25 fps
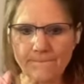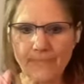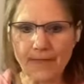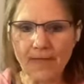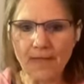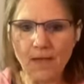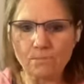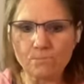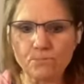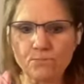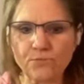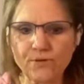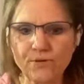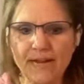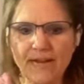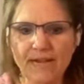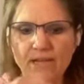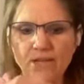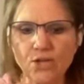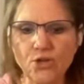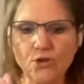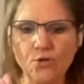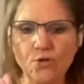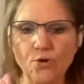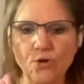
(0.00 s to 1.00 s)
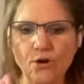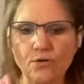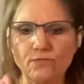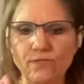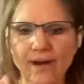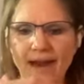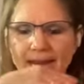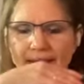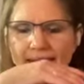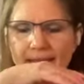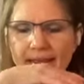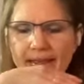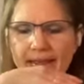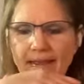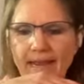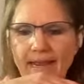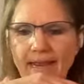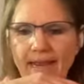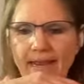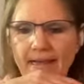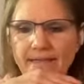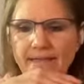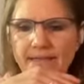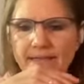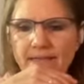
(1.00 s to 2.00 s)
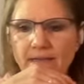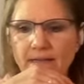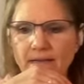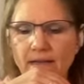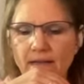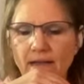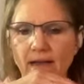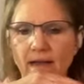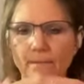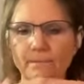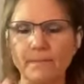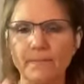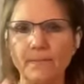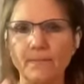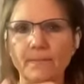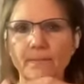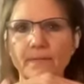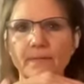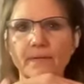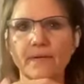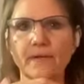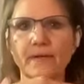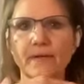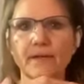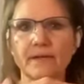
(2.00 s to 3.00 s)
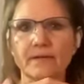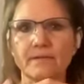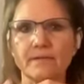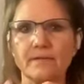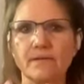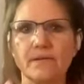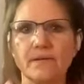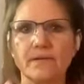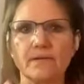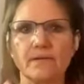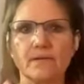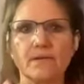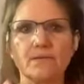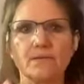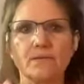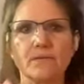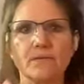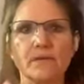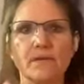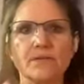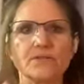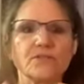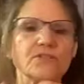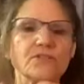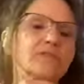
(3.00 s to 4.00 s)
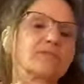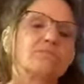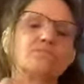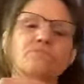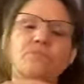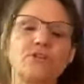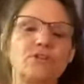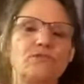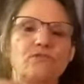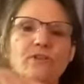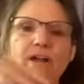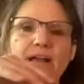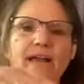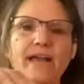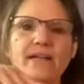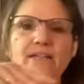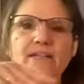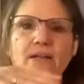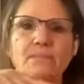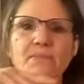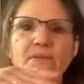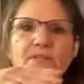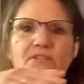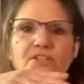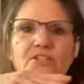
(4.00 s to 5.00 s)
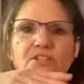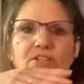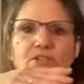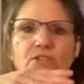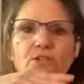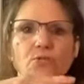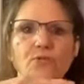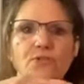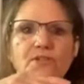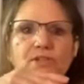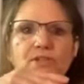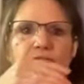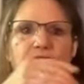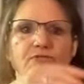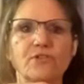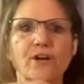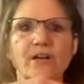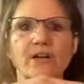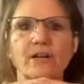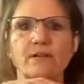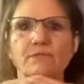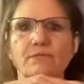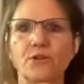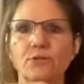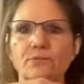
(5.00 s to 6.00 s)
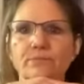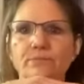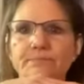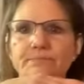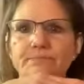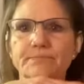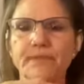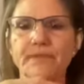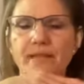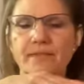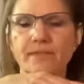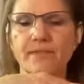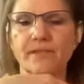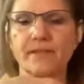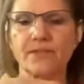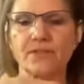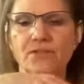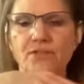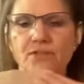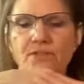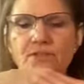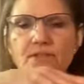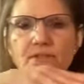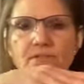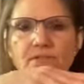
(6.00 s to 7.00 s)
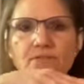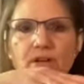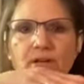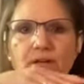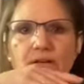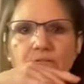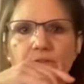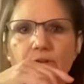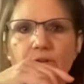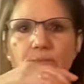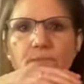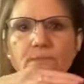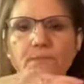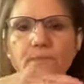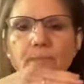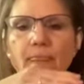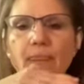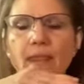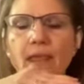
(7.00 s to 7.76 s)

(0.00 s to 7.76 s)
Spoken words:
Bring your right hand up just bring your right hand up. It's just loose in front of you, like this, just in front of you.